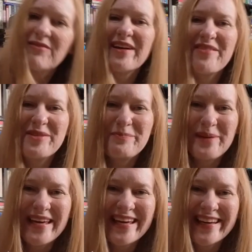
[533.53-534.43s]
we have the
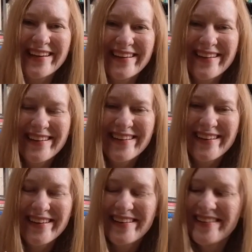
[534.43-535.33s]
bee.
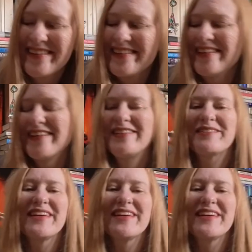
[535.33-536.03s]
So